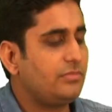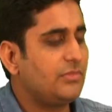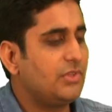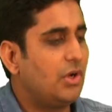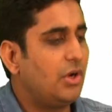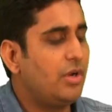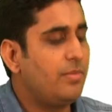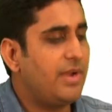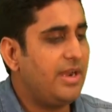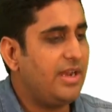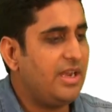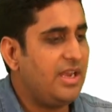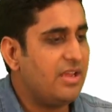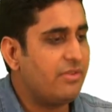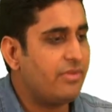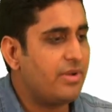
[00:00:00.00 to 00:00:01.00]

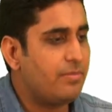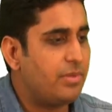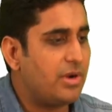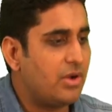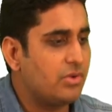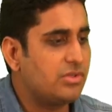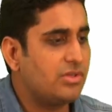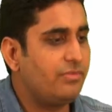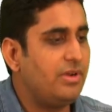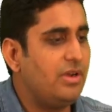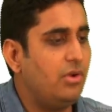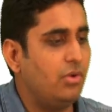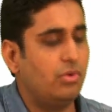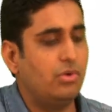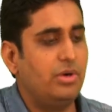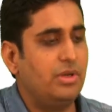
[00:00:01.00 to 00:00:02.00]
automatically a web browser will
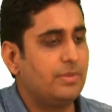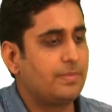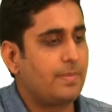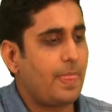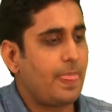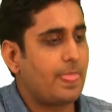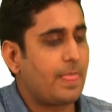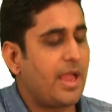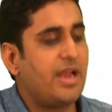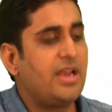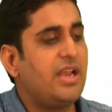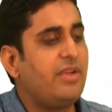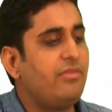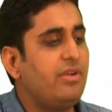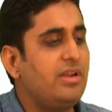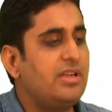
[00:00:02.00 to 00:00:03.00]
load and
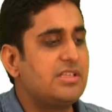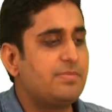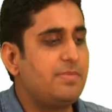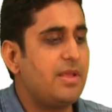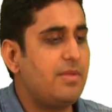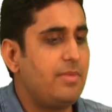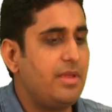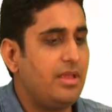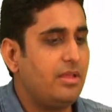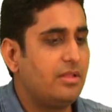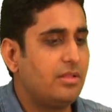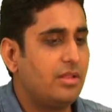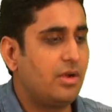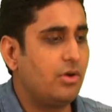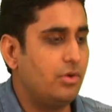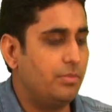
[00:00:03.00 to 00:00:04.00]
it will display me
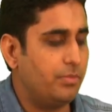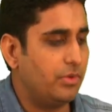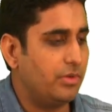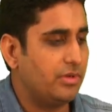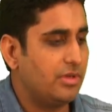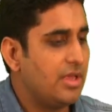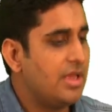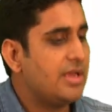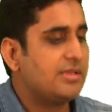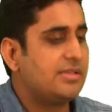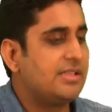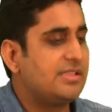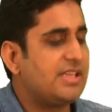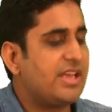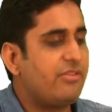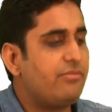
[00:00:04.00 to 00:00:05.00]
the output.
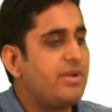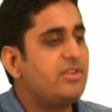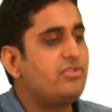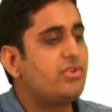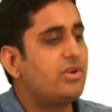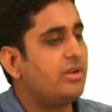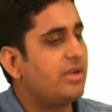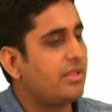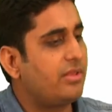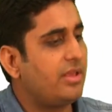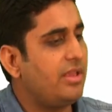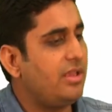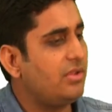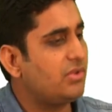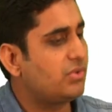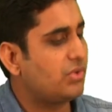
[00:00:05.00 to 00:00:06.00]
Since I have mentioned
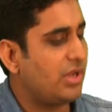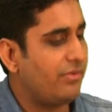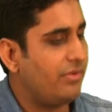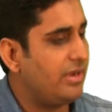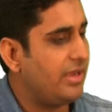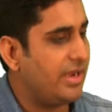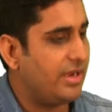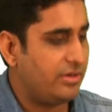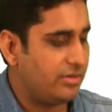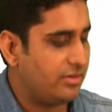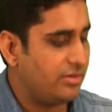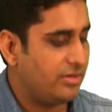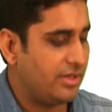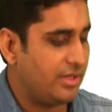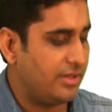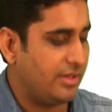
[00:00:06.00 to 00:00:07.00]
nothing, so I will get
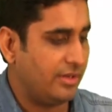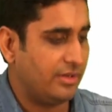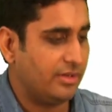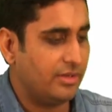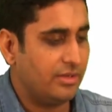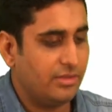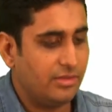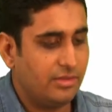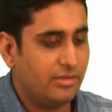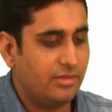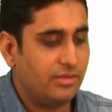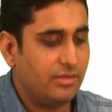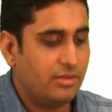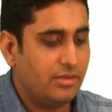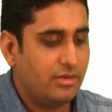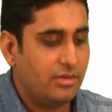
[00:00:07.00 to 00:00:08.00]
nothing.
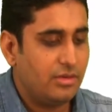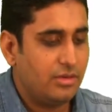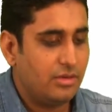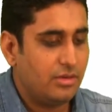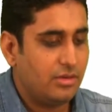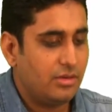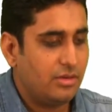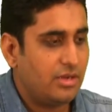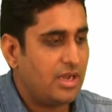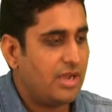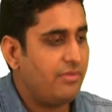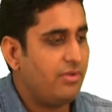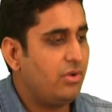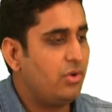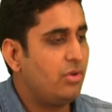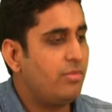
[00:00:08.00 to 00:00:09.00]
I
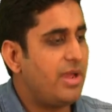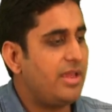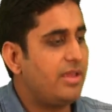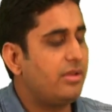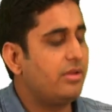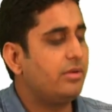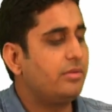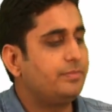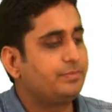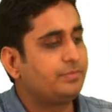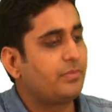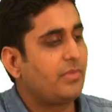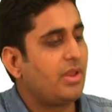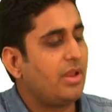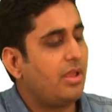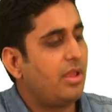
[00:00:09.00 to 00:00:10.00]
will go back here
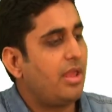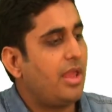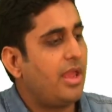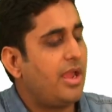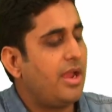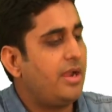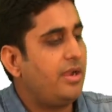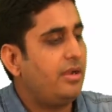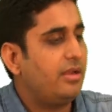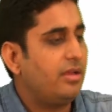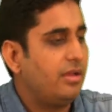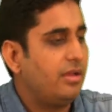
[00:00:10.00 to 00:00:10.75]
and